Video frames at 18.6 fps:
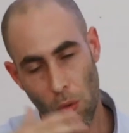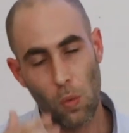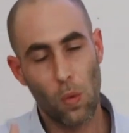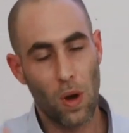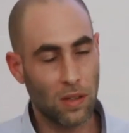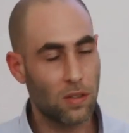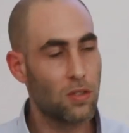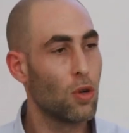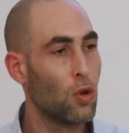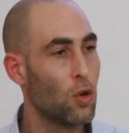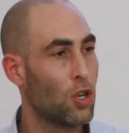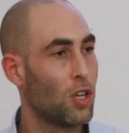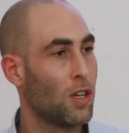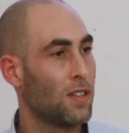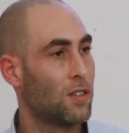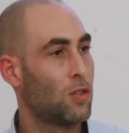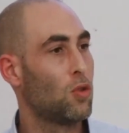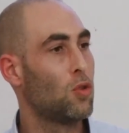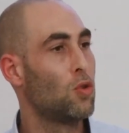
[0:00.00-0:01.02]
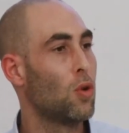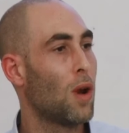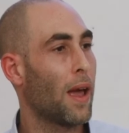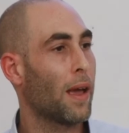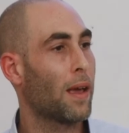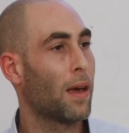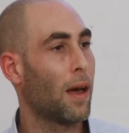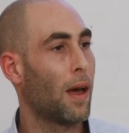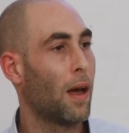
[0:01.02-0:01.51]
one solution is to do
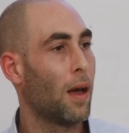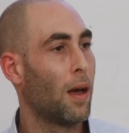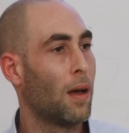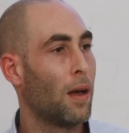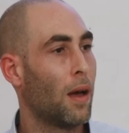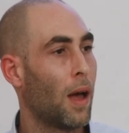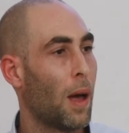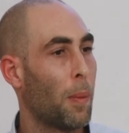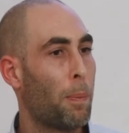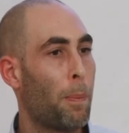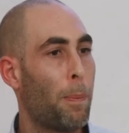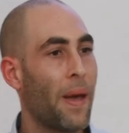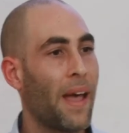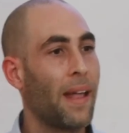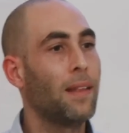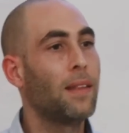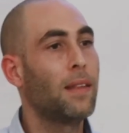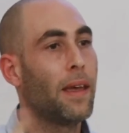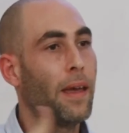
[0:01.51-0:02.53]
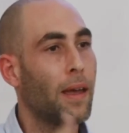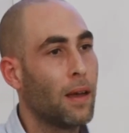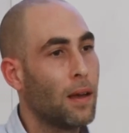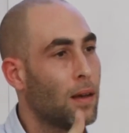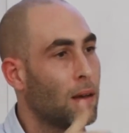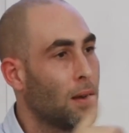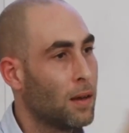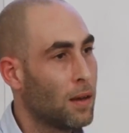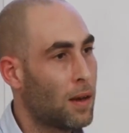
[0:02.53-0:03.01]
a
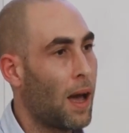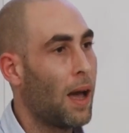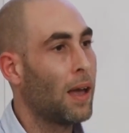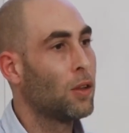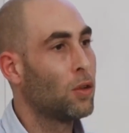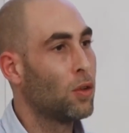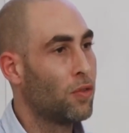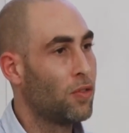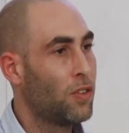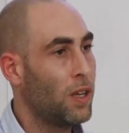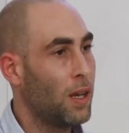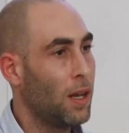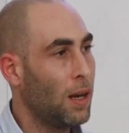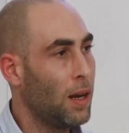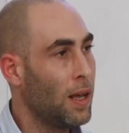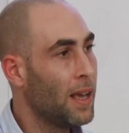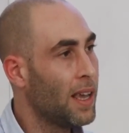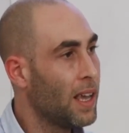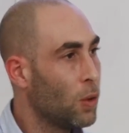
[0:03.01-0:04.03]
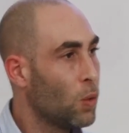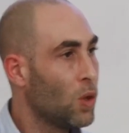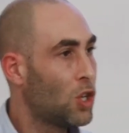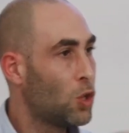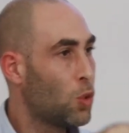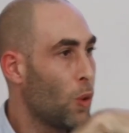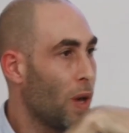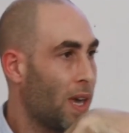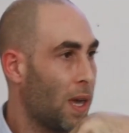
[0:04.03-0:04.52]
pending kind of deal in
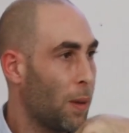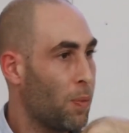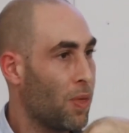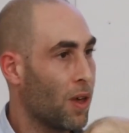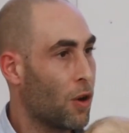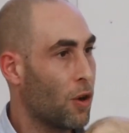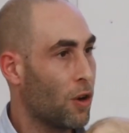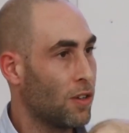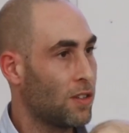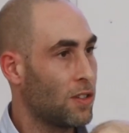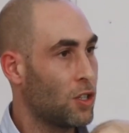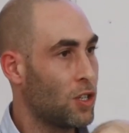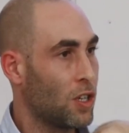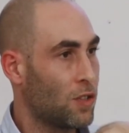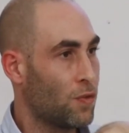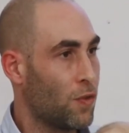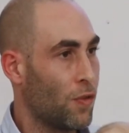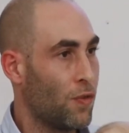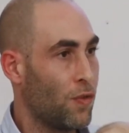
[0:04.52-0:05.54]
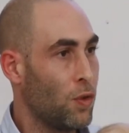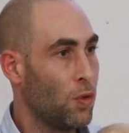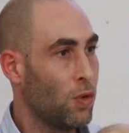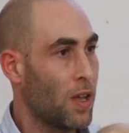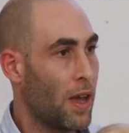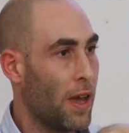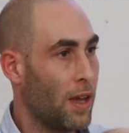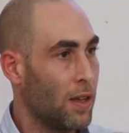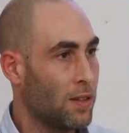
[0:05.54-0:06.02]
which we keep the currency just for a few
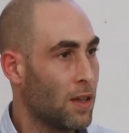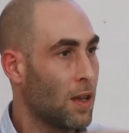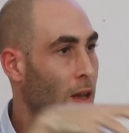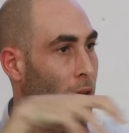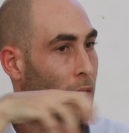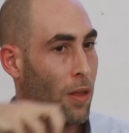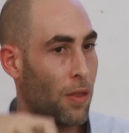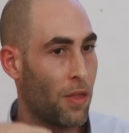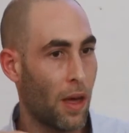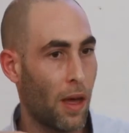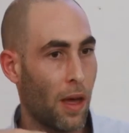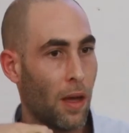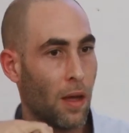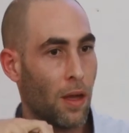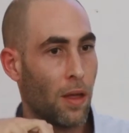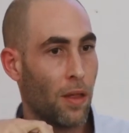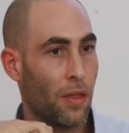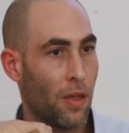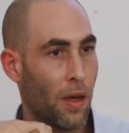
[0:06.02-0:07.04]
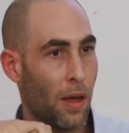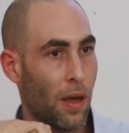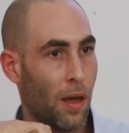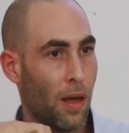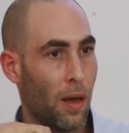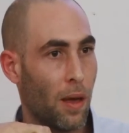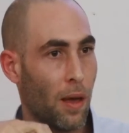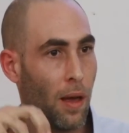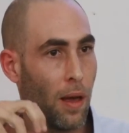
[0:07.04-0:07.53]
days.
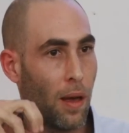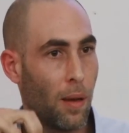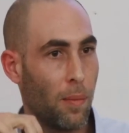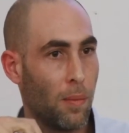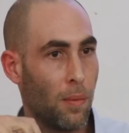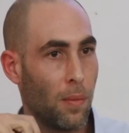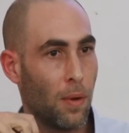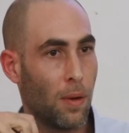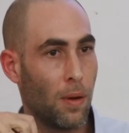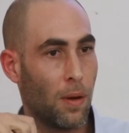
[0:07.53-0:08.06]
The